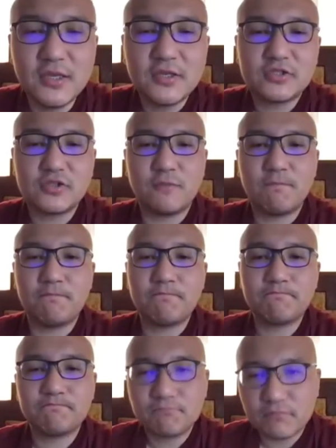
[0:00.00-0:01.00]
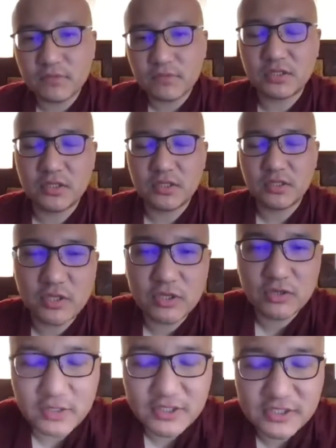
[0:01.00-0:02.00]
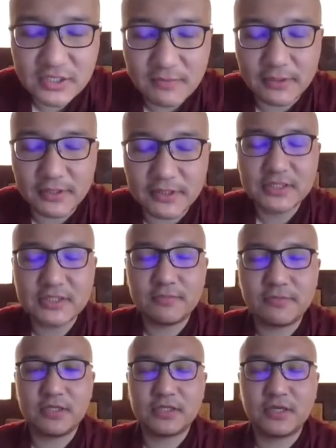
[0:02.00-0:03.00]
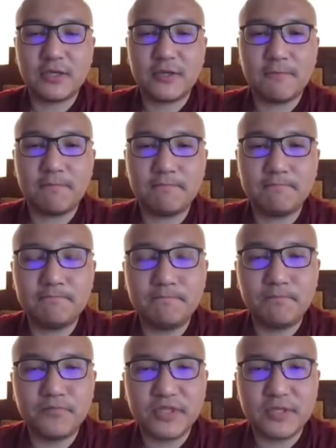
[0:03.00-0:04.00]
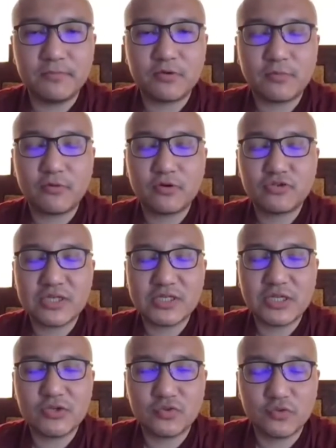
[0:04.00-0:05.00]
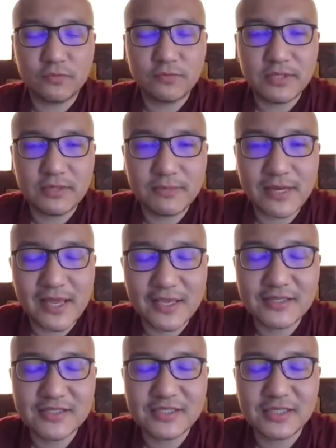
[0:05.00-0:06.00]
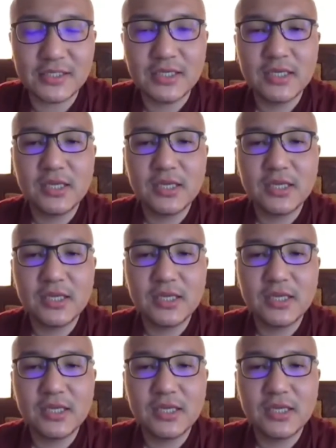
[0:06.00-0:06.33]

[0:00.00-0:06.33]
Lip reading: So you can call it suppleness, but the proper translation would be pliancy.